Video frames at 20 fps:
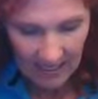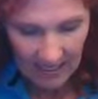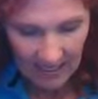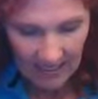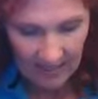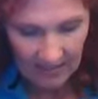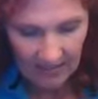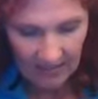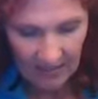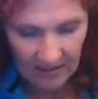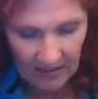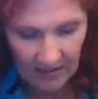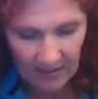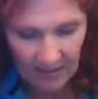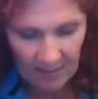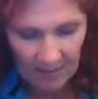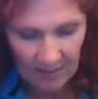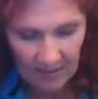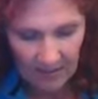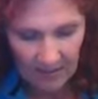And
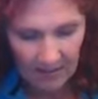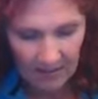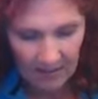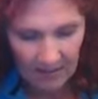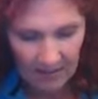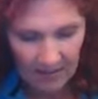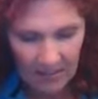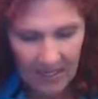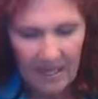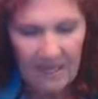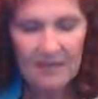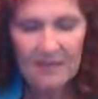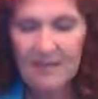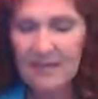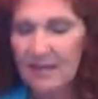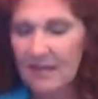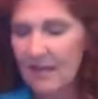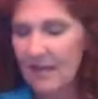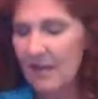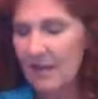um, go oh,
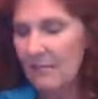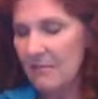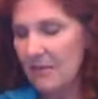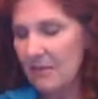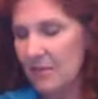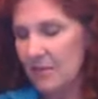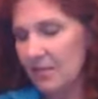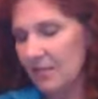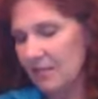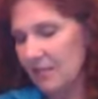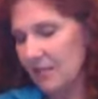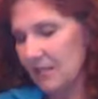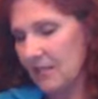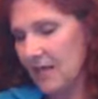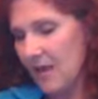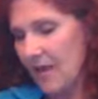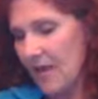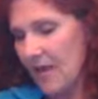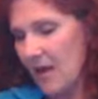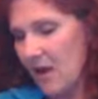see, how much is it?
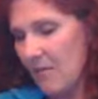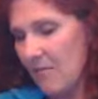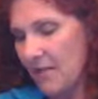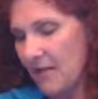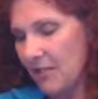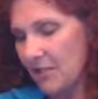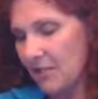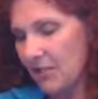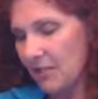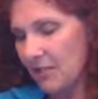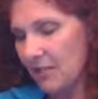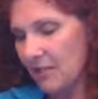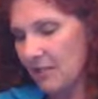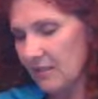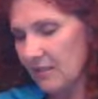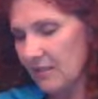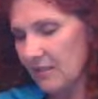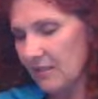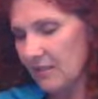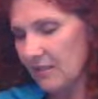How much
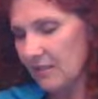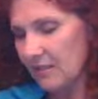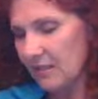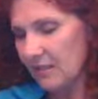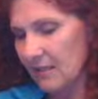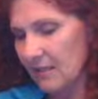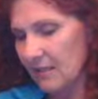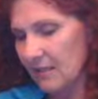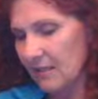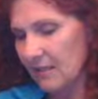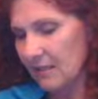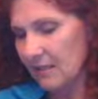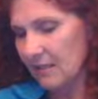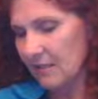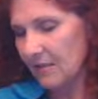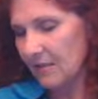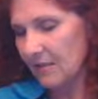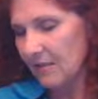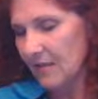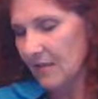is it? It
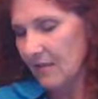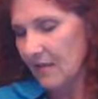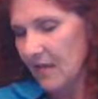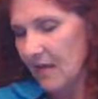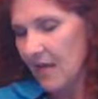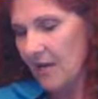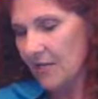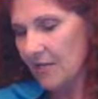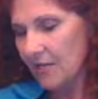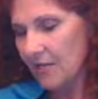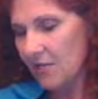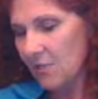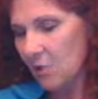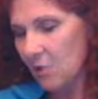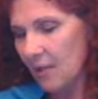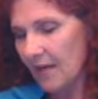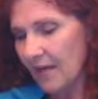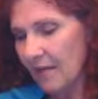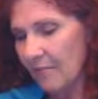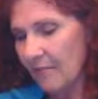is
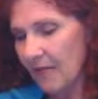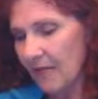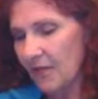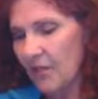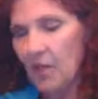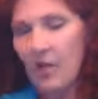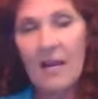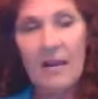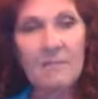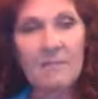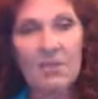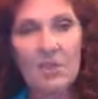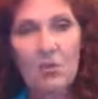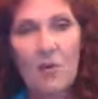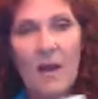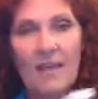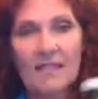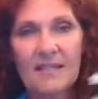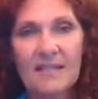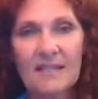120 milligrams
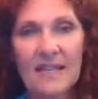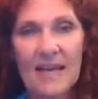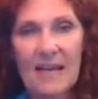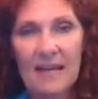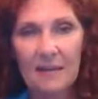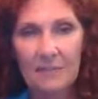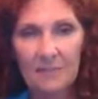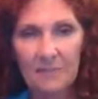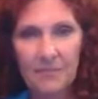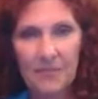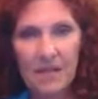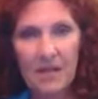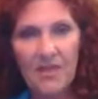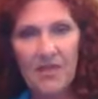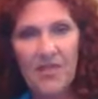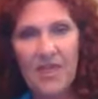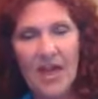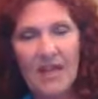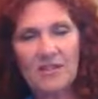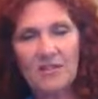twice a day.
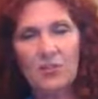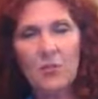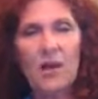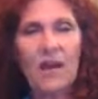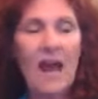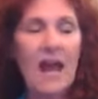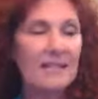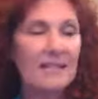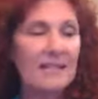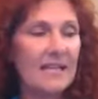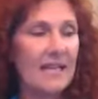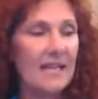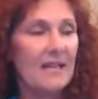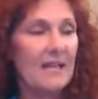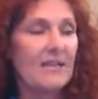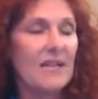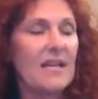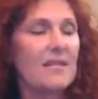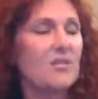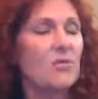That's what I
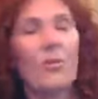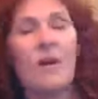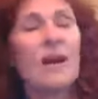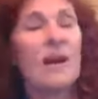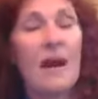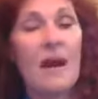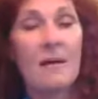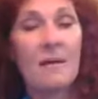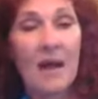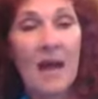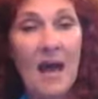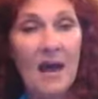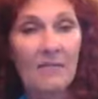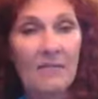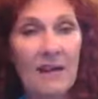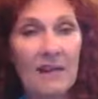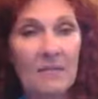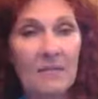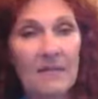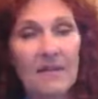take. That's what I, I
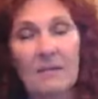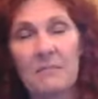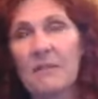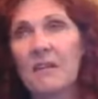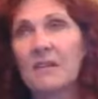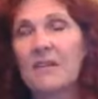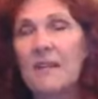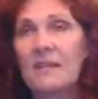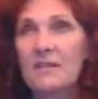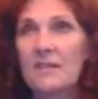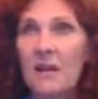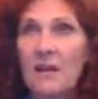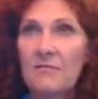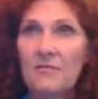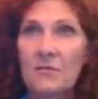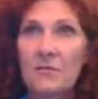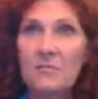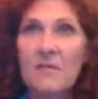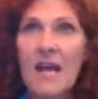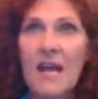recommend. I mean, this
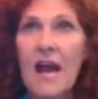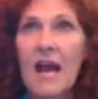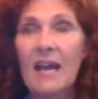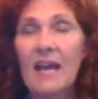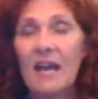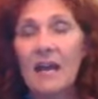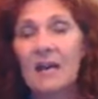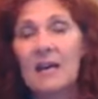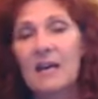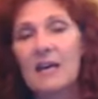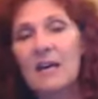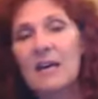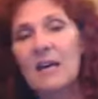comes from Gaia.